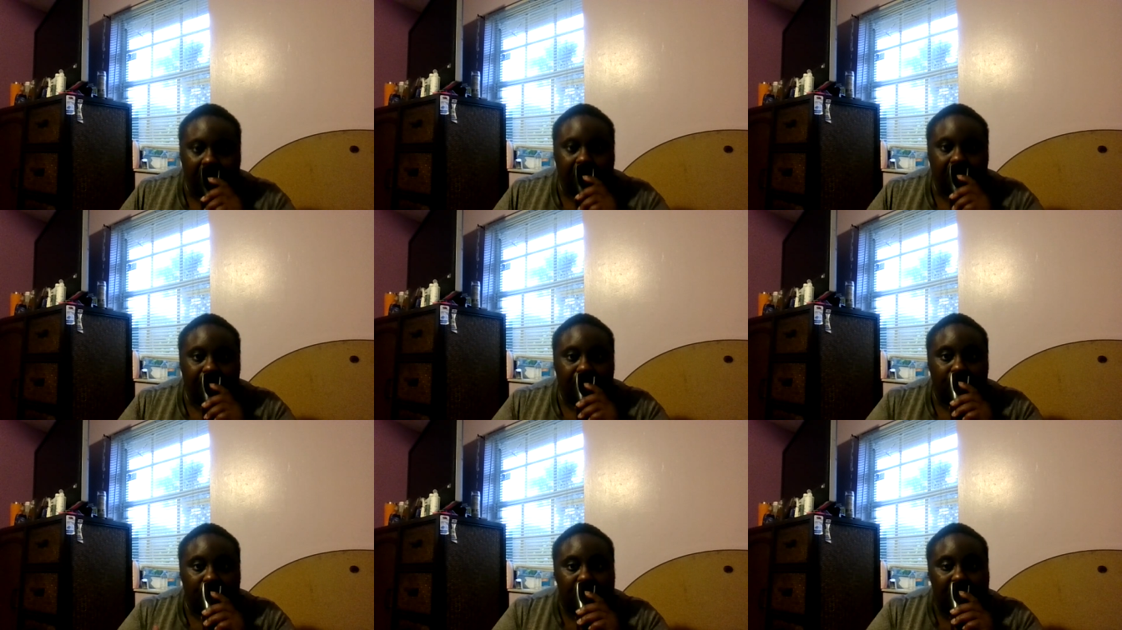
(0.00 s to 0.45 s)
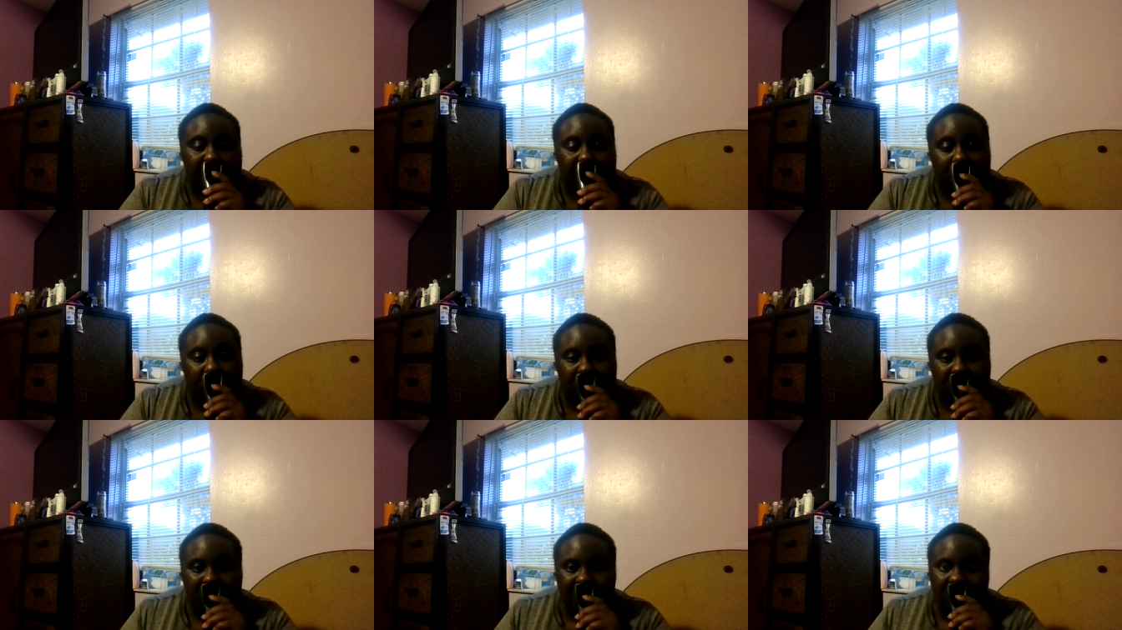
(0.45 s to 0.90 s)
for
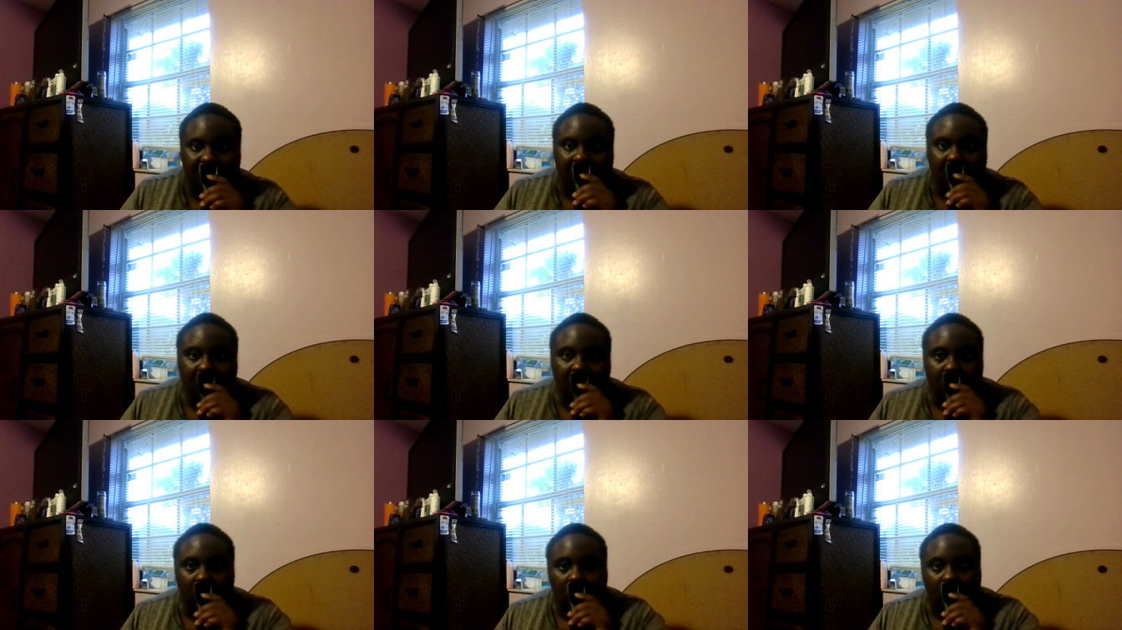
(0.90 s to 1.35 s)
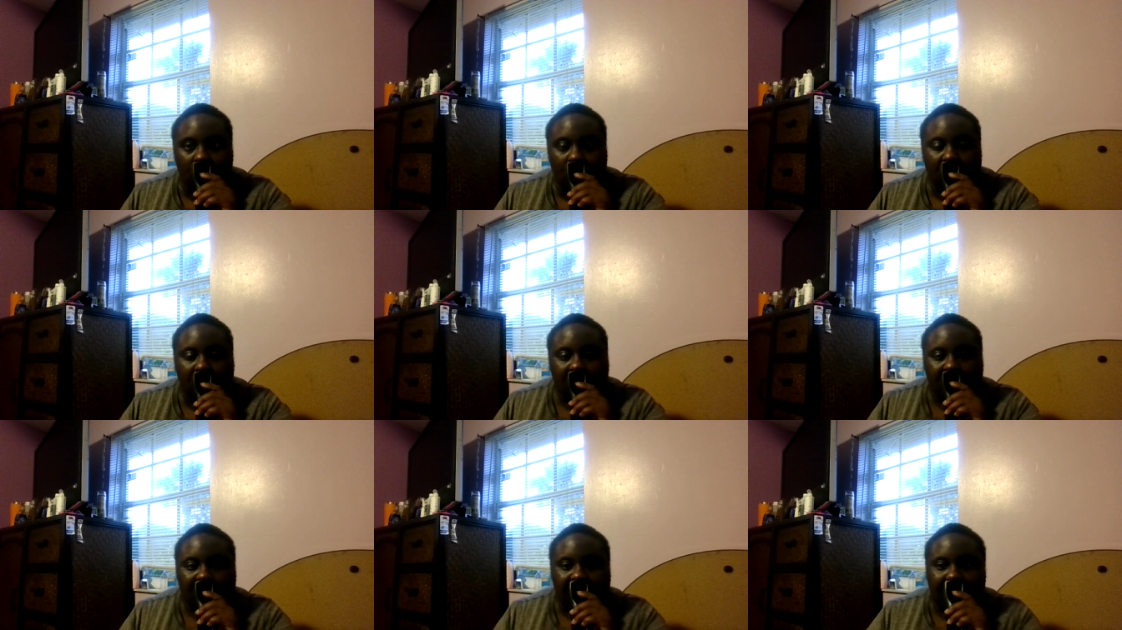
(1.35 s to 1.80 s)
people to hear
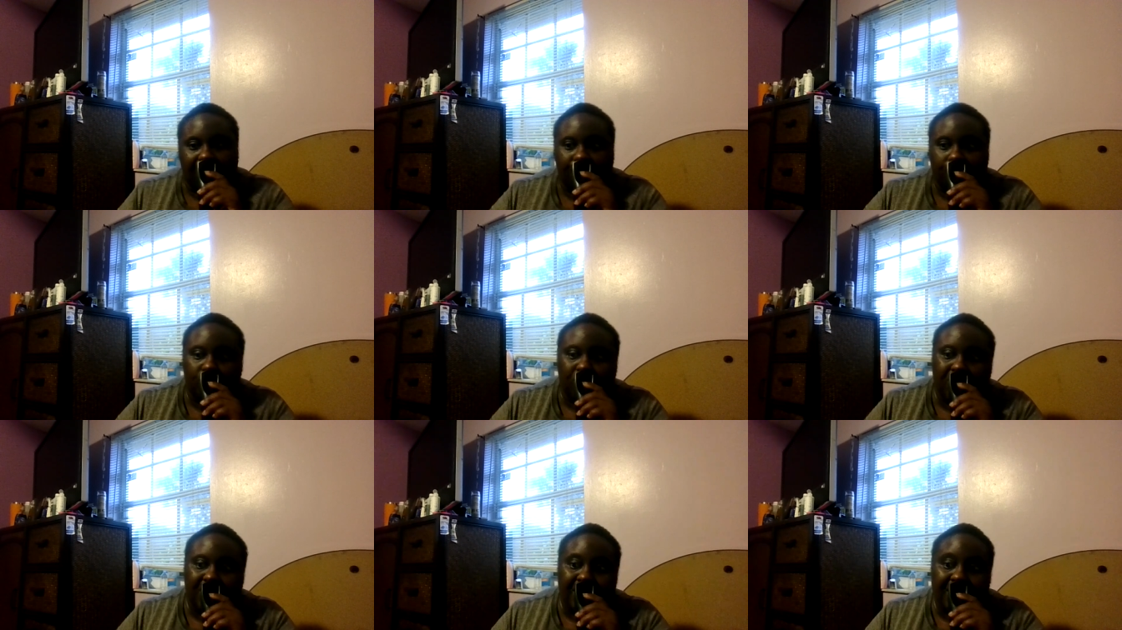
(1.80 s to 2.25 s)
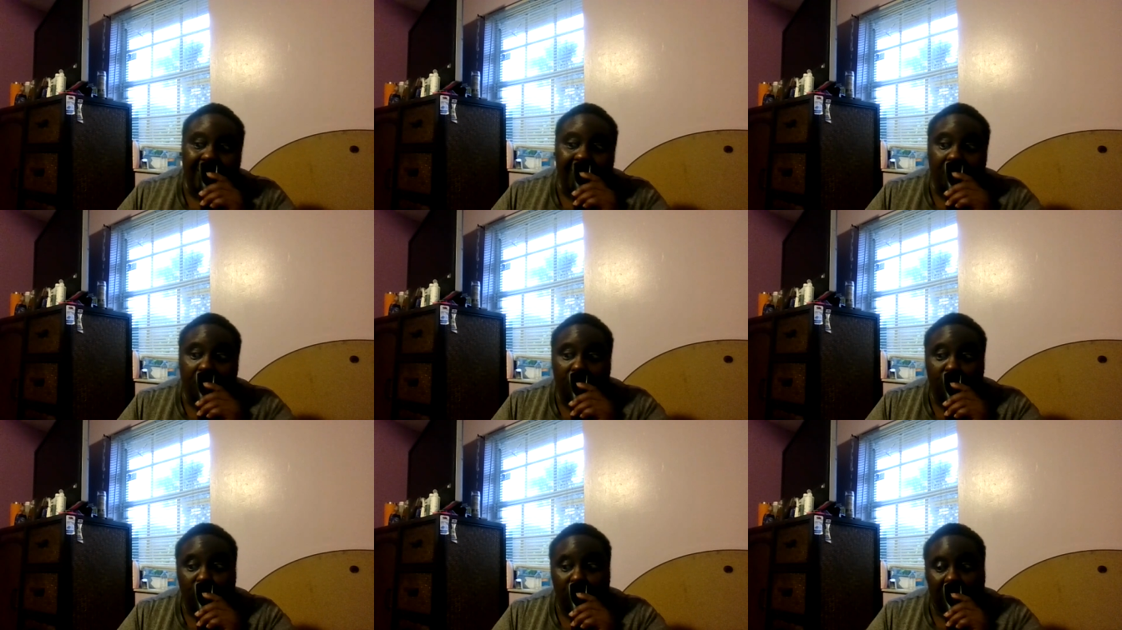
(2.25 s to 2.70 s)
if you need
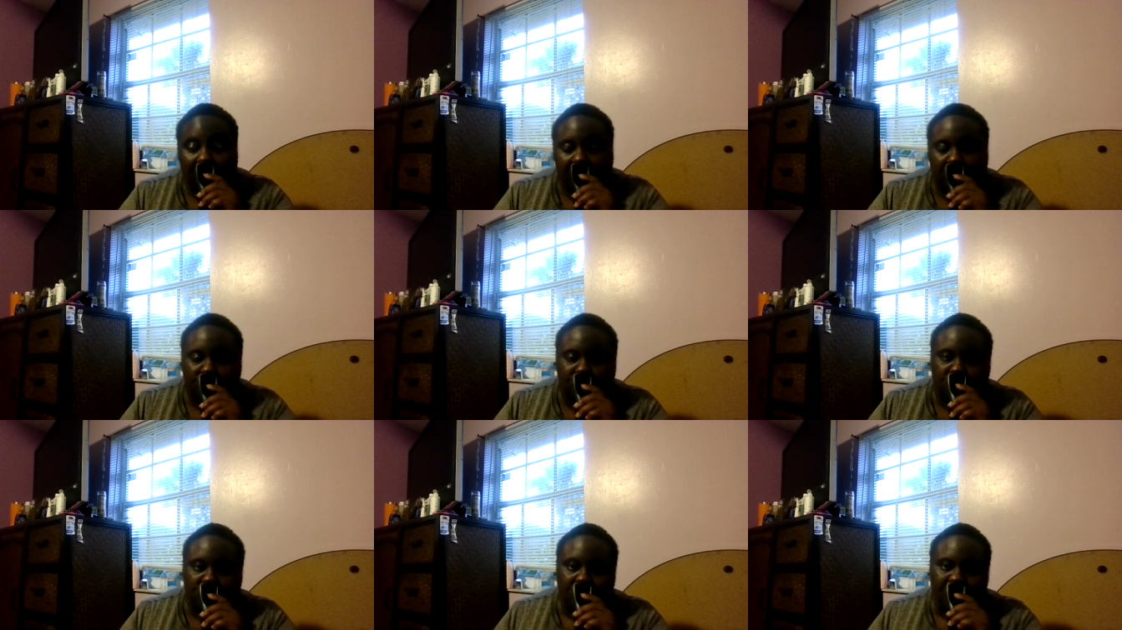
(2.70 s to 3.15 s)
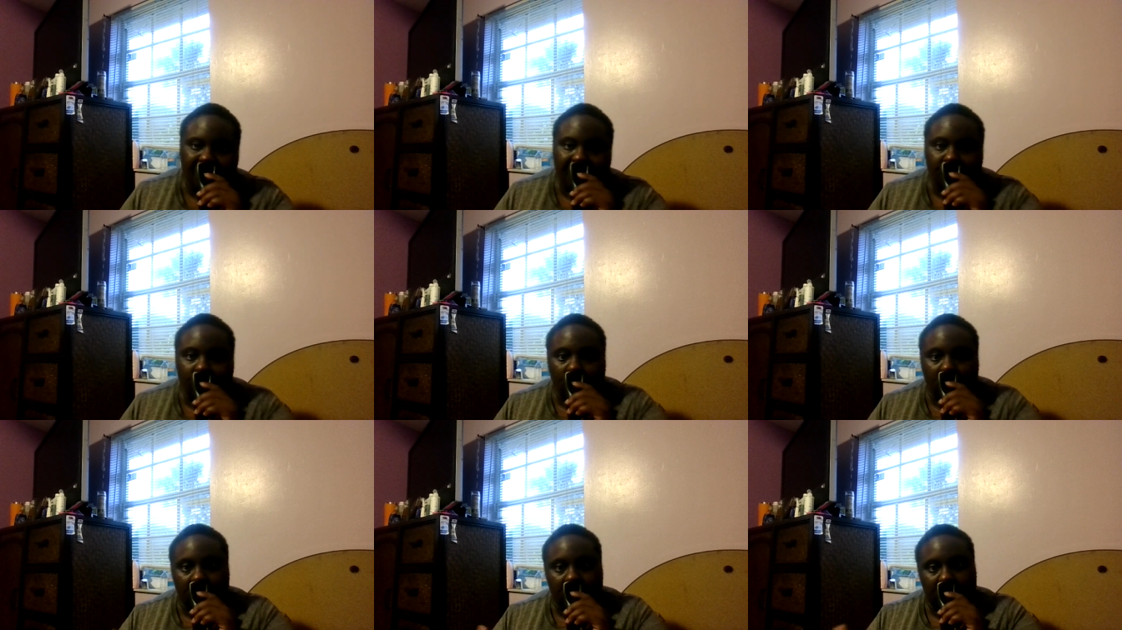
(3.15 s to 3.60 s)
help in relationships i'm
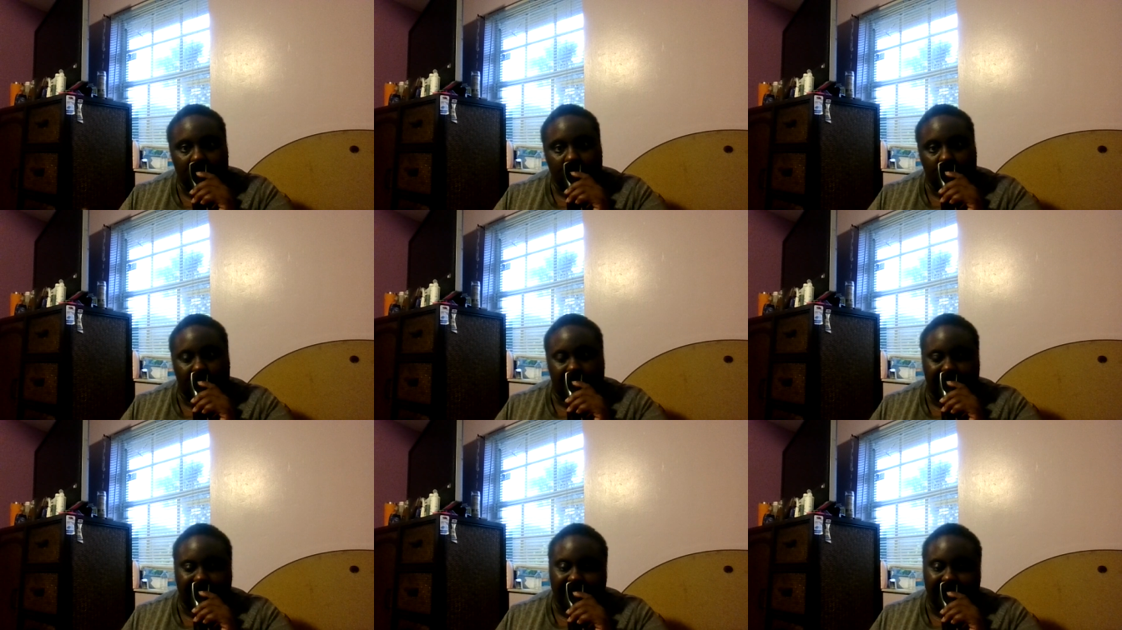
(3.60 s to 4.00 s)
going to be doing that